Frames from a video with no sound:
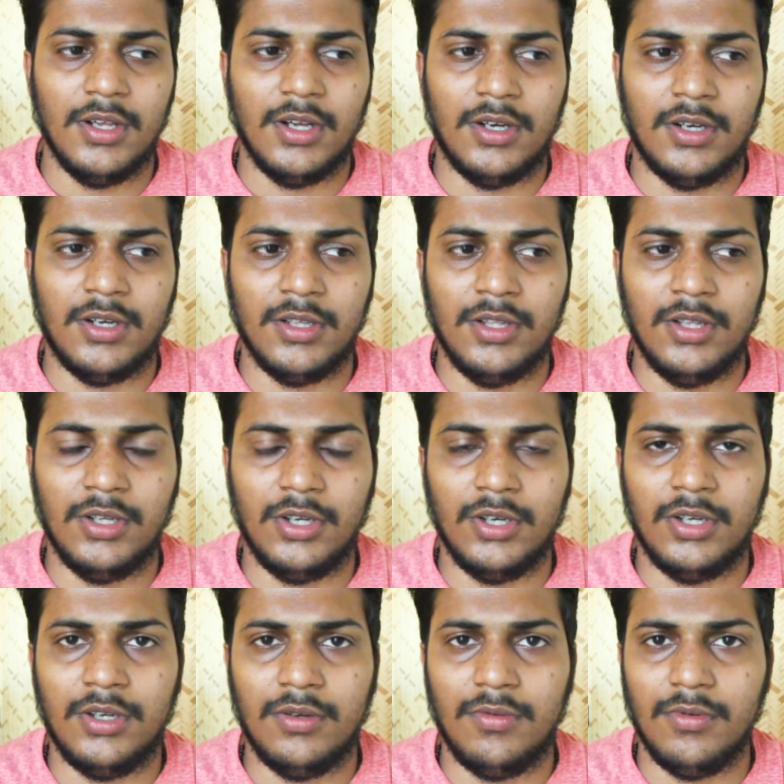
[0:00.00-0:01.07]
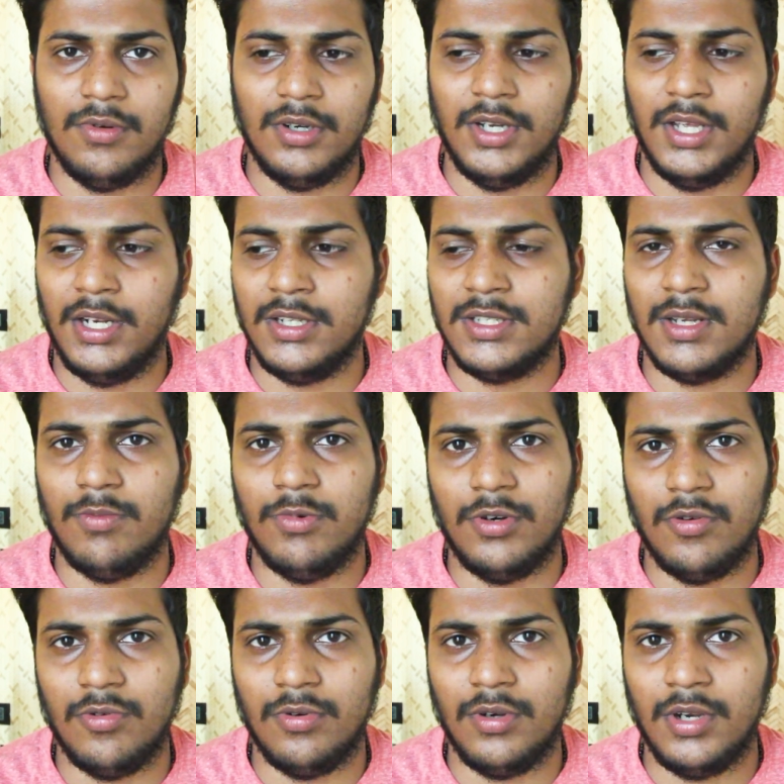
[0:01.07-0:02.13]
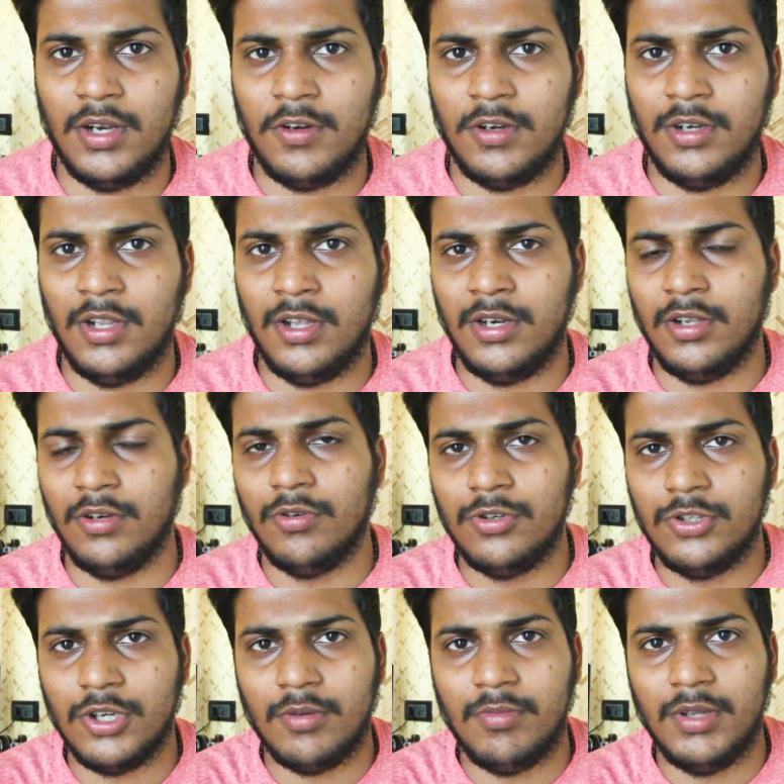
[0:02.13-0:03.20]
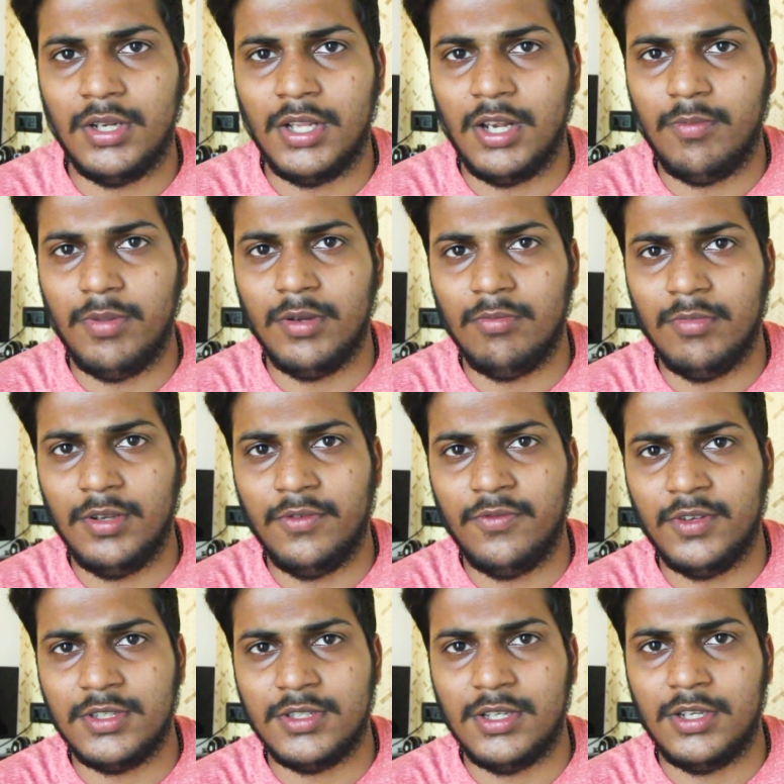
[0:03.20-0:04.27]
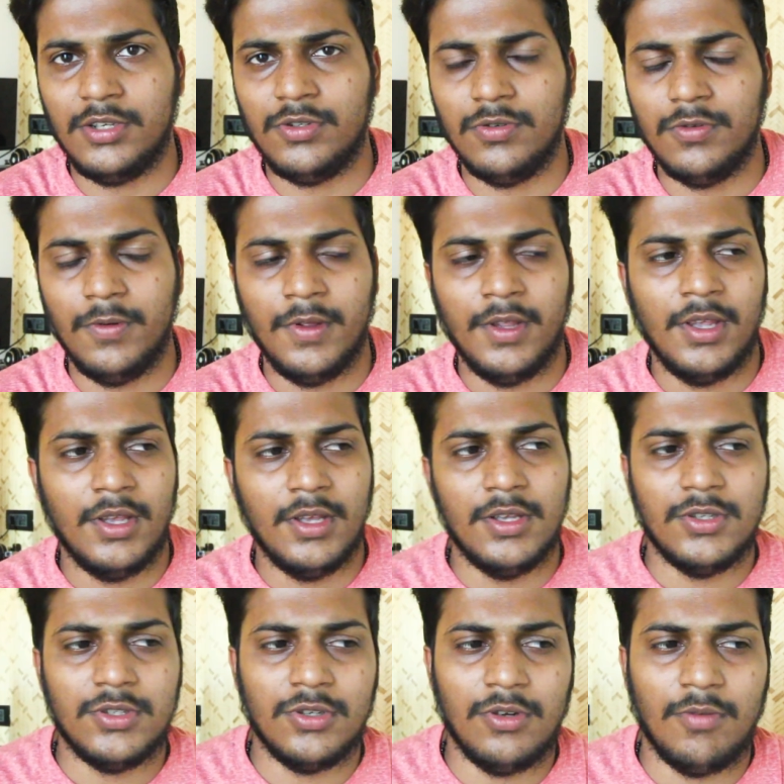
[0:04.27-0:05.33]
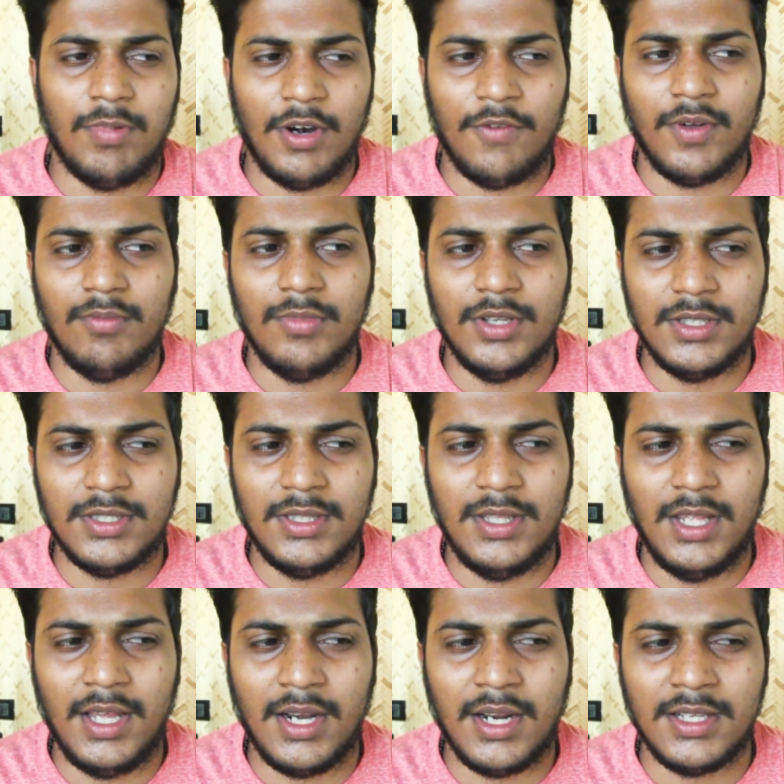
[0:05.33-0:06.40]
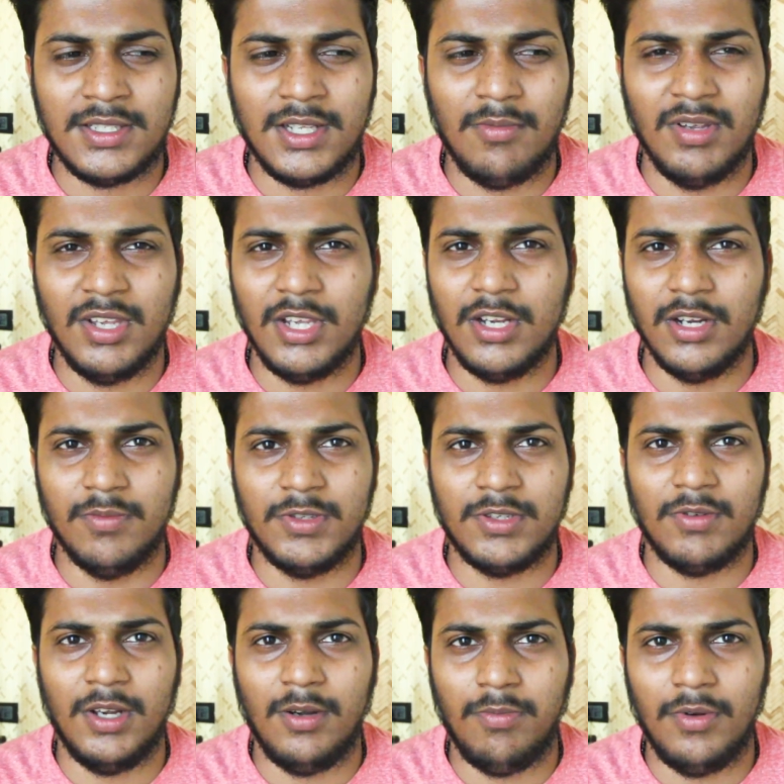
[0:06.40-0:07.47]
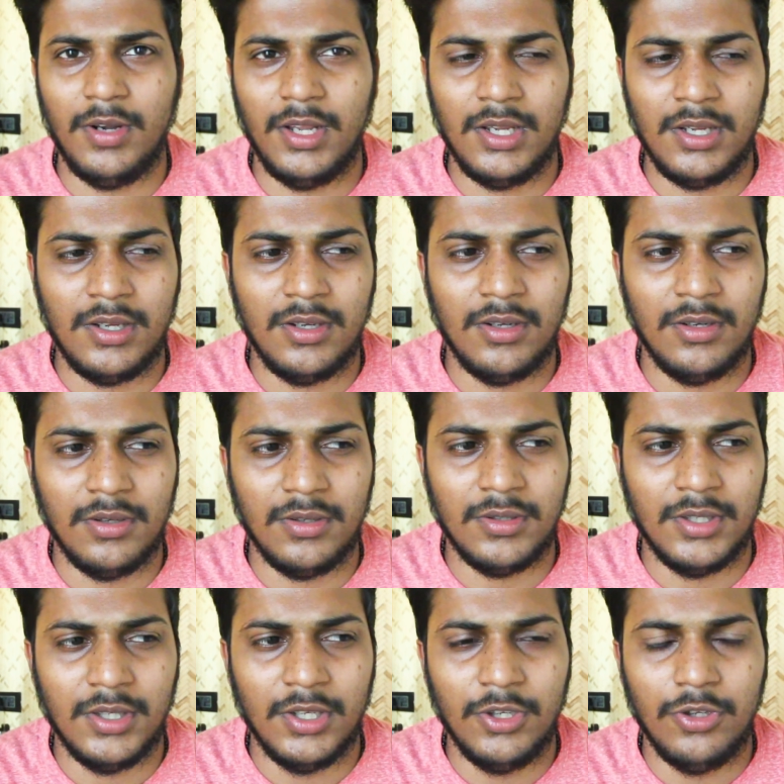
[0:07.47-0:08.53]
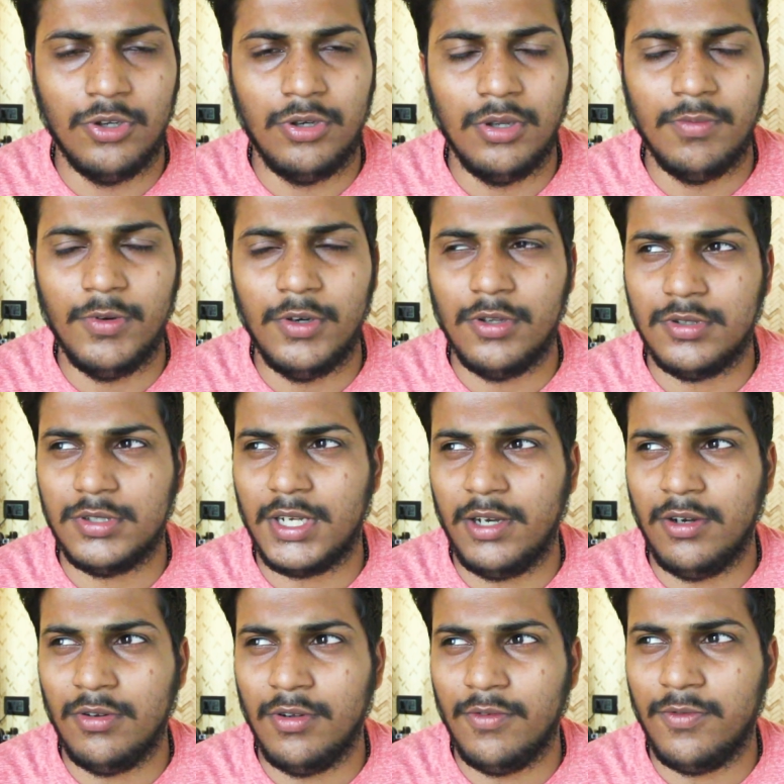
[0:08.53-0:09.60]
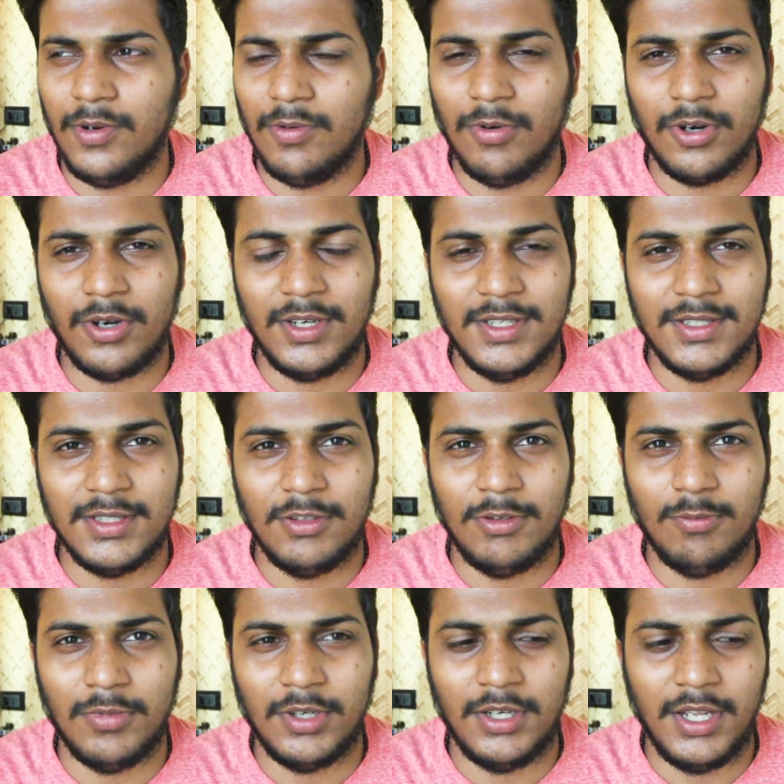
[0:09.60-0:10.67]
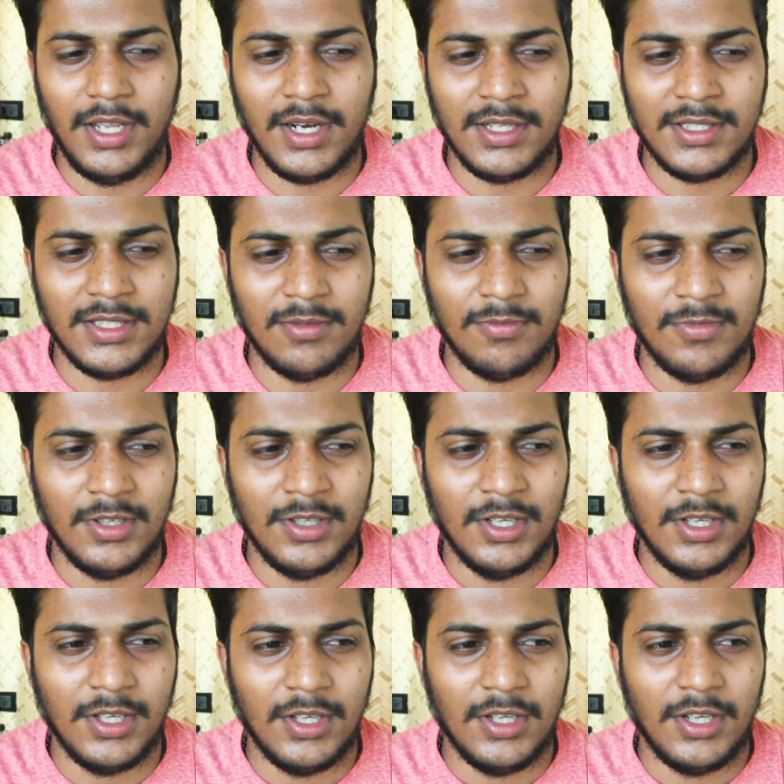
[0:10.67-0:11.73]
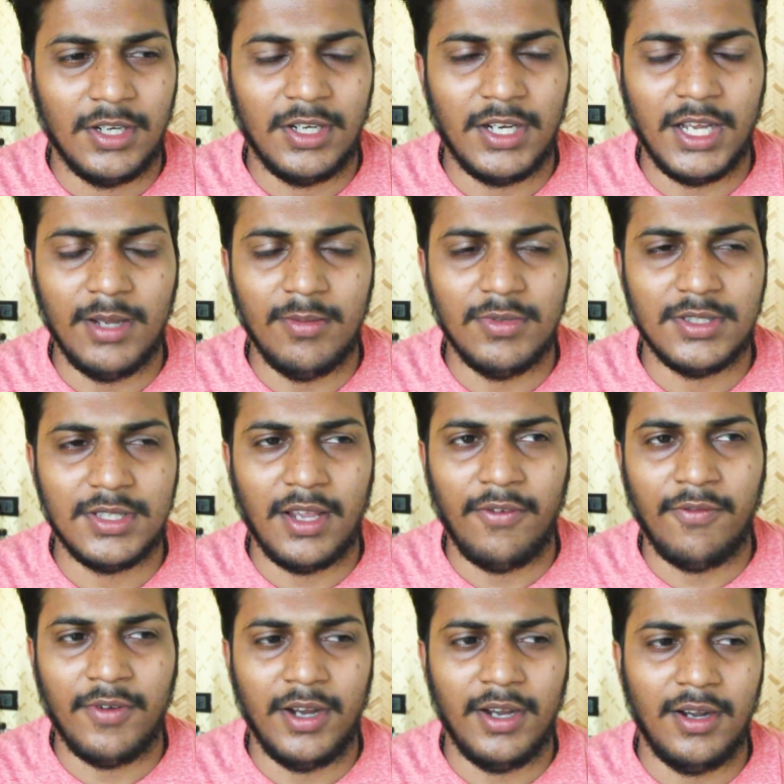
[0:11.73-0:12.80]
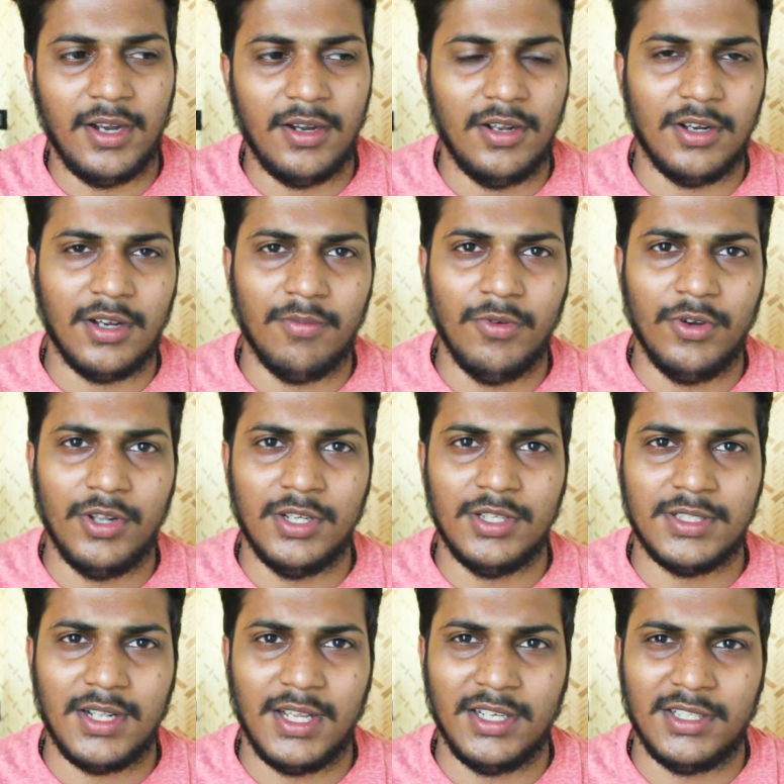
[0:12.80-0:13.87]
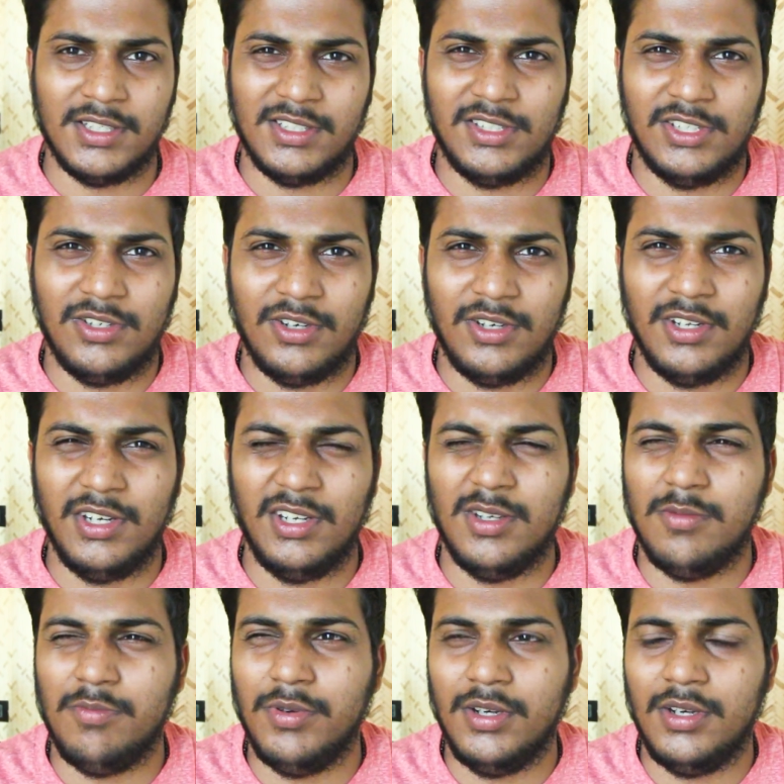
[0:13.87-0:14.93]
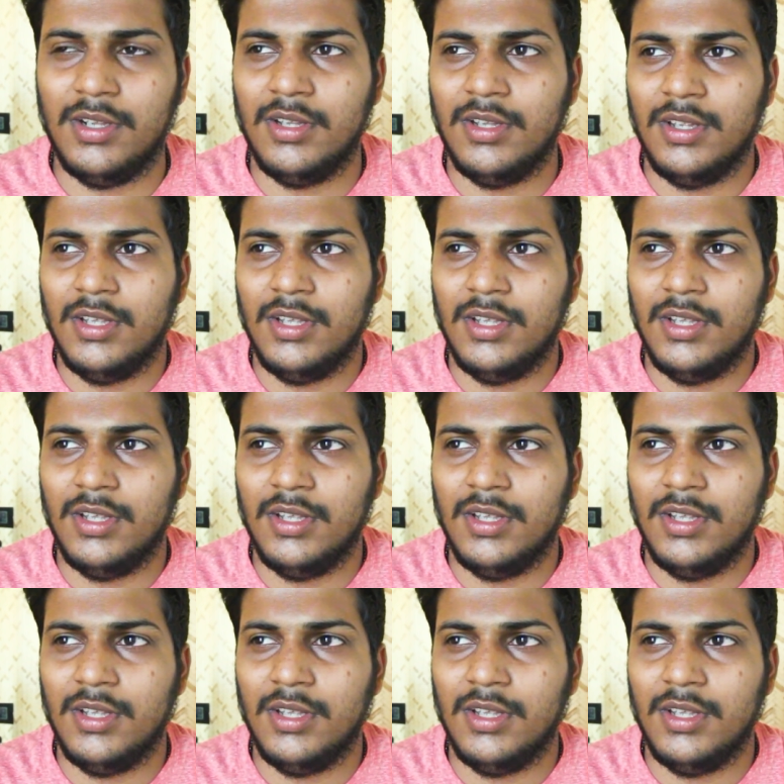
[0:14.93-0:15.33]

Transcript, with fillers: uh, the Dell support done a good job in helping me fix the issue so apart from this there are some hiccups while playing YouTube videos I don't know for what reason but there are some times I find that the computer is like stuttering a bit